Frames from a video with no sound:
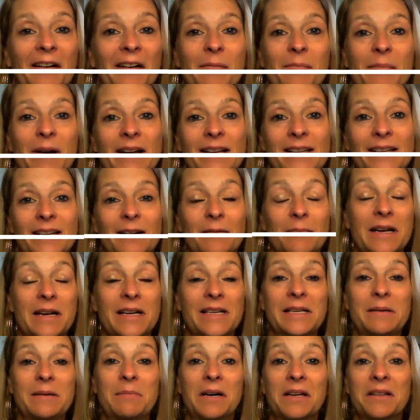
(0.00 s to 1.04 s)
amazing,
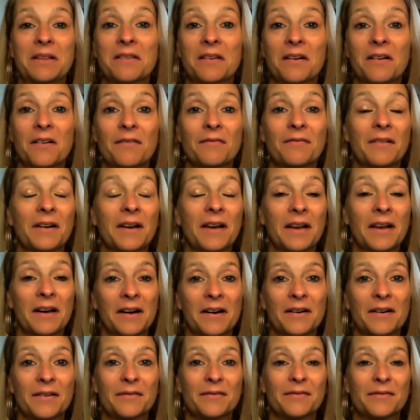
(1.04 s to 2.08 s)
amazing month of
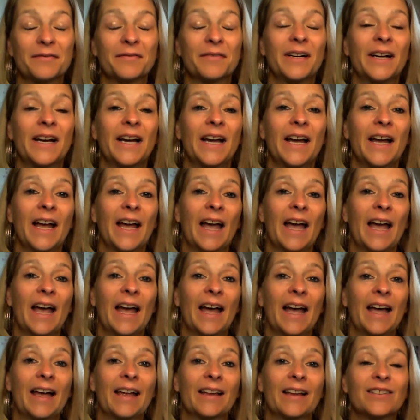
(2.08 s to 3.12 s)
love.
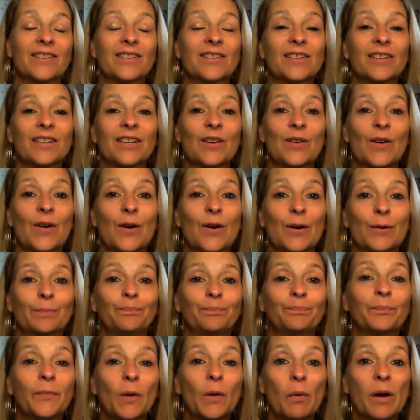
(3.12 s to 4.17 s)
And, you know,
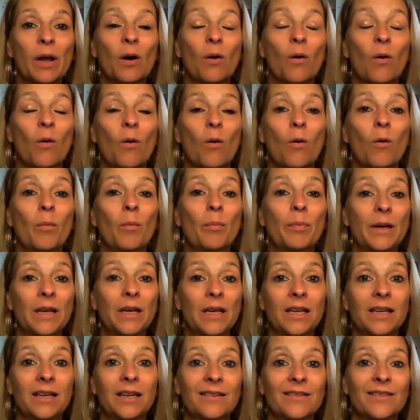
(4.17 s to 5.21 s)
we are all
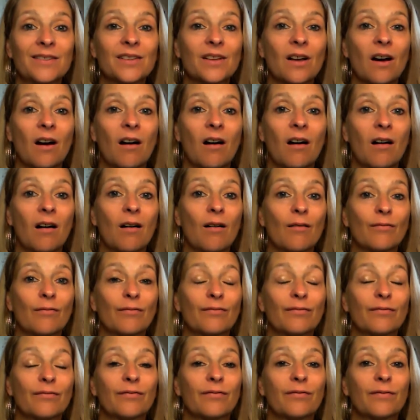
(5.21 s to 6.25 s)
beings
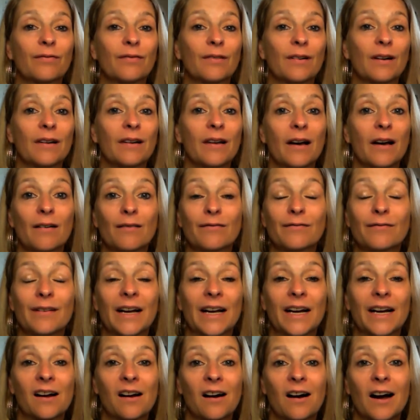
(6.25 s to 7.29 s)
of love and